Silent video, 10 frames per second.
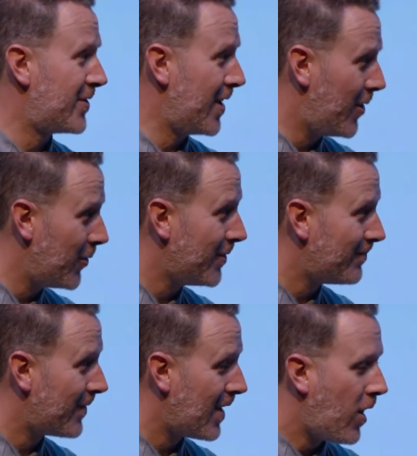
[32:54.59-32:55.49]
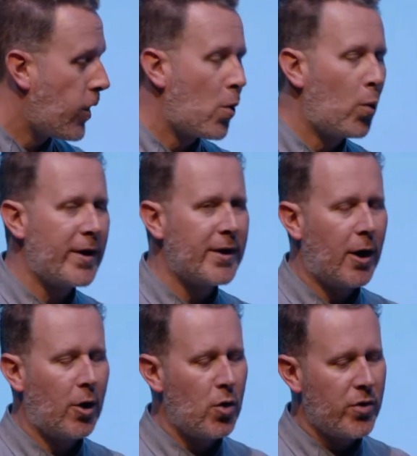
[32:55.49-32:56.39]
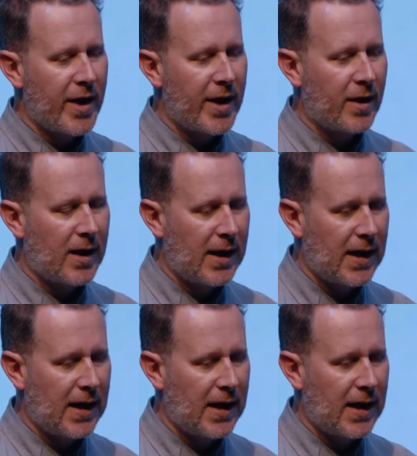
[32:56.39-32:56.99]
down. We know that,